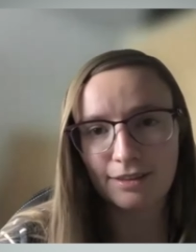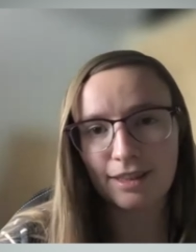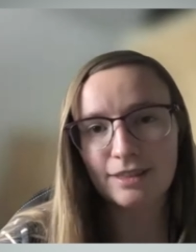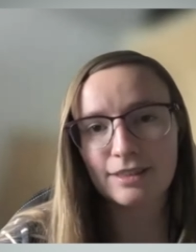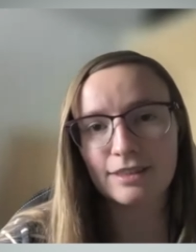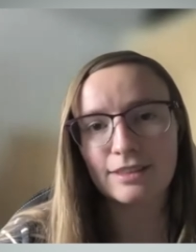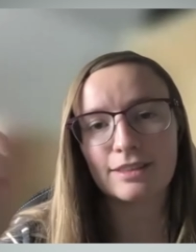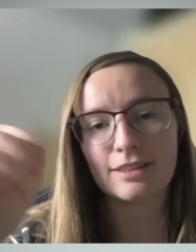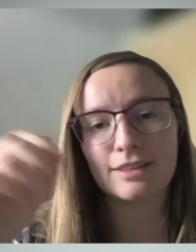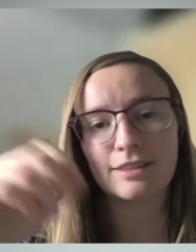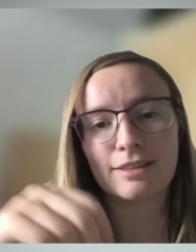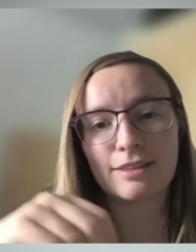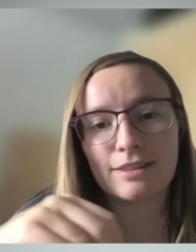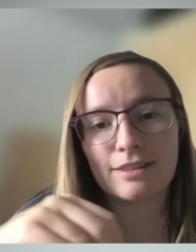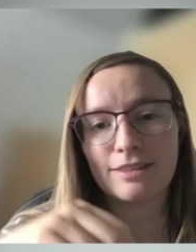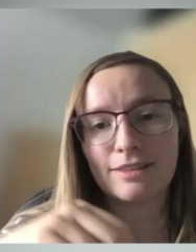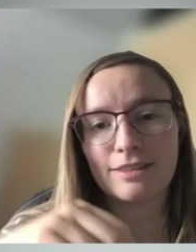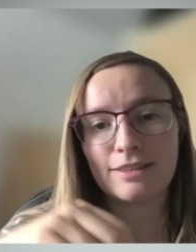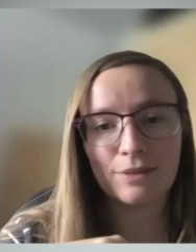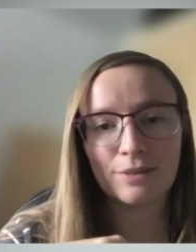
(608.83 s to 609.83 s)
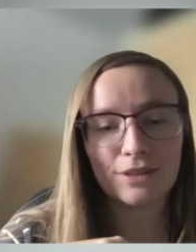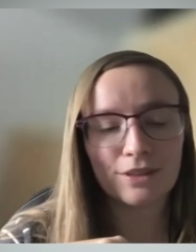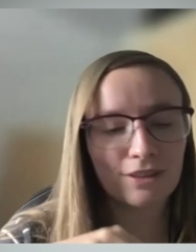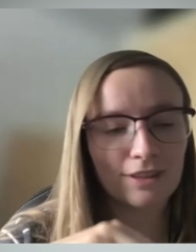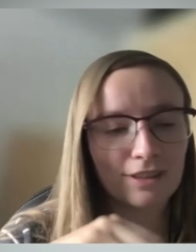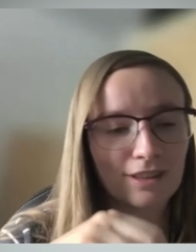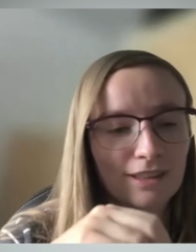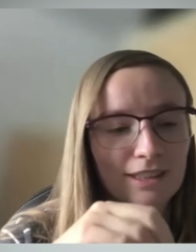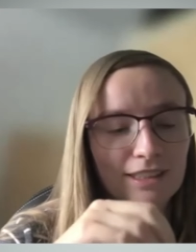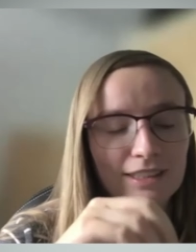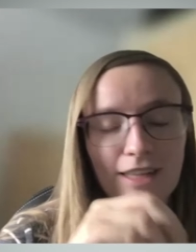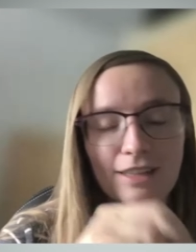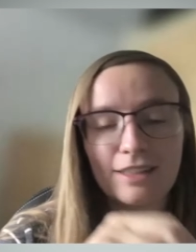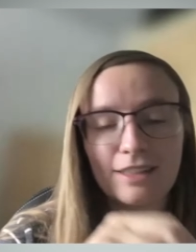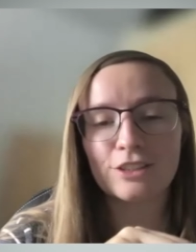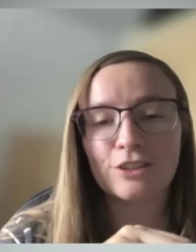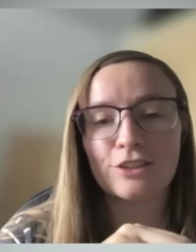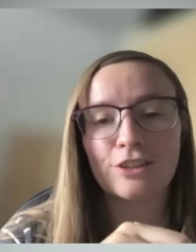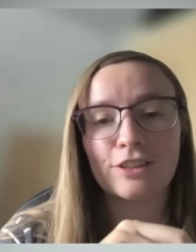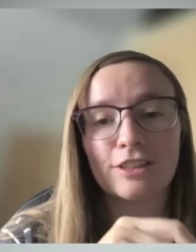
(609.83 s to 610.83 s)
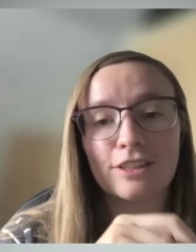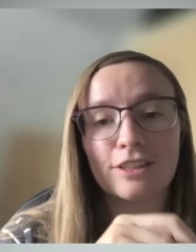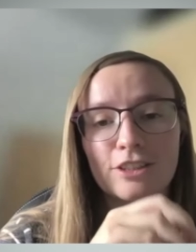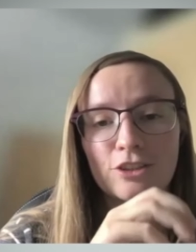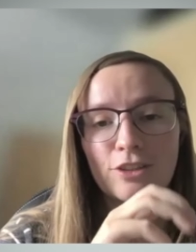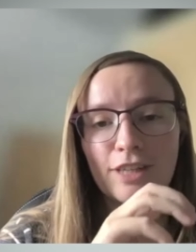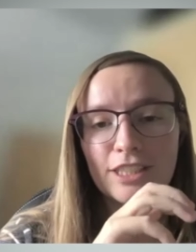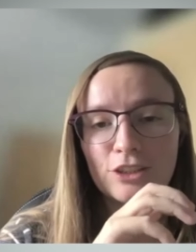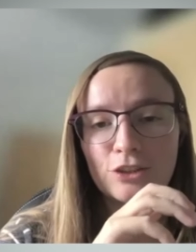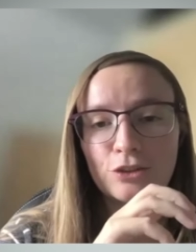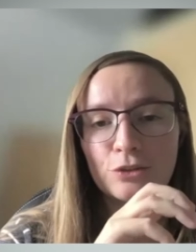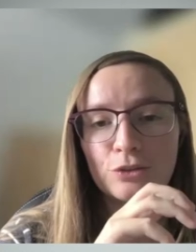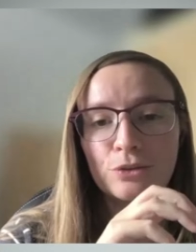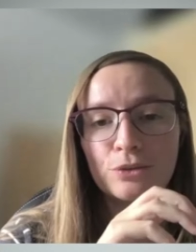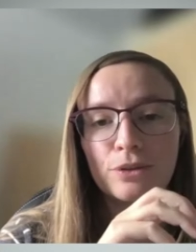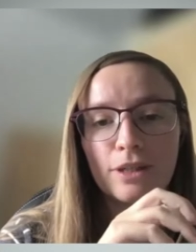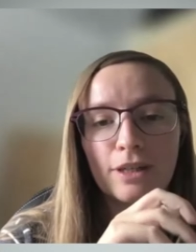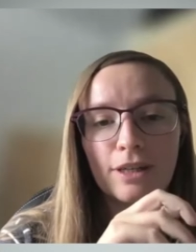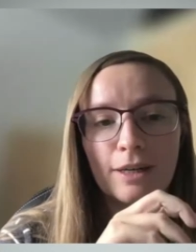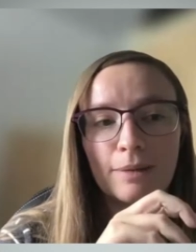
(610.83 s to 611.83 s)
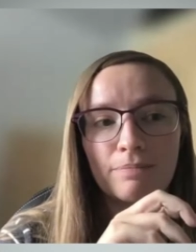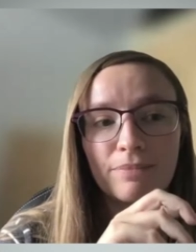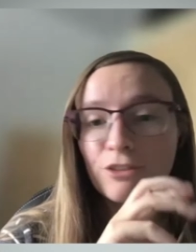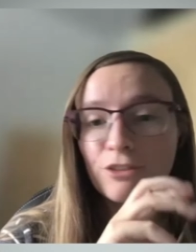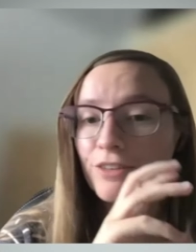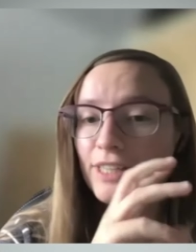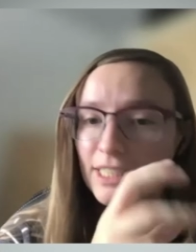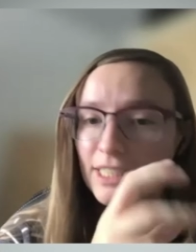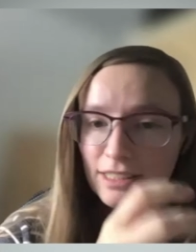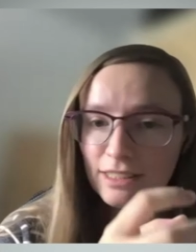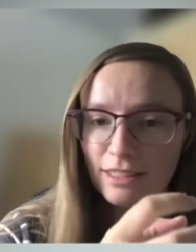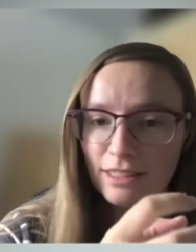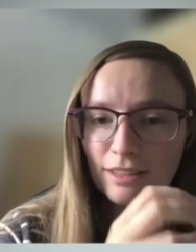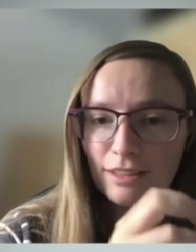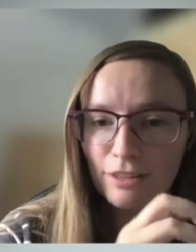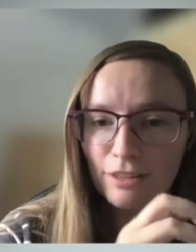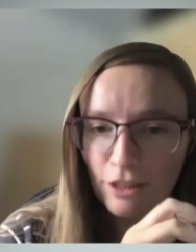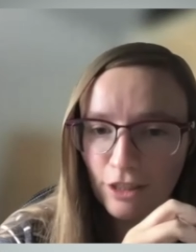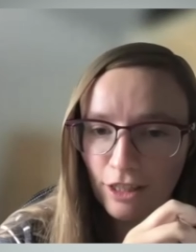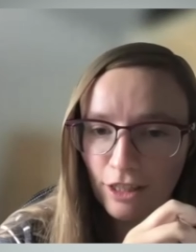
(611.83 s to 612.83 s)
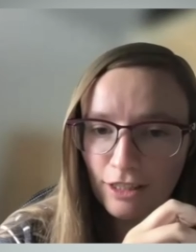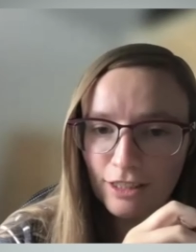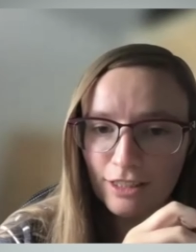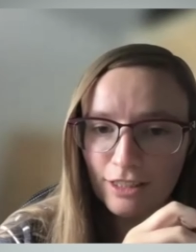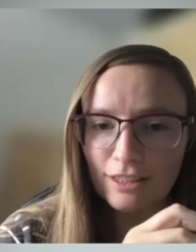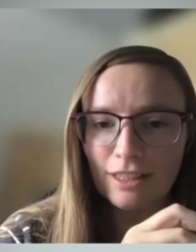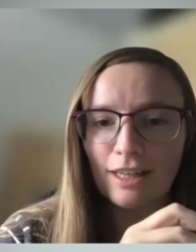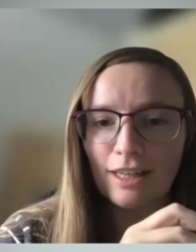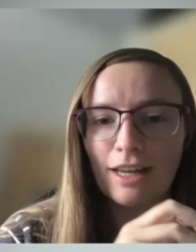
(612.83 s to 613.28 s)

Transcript: The cell is gonna try to fix the cut,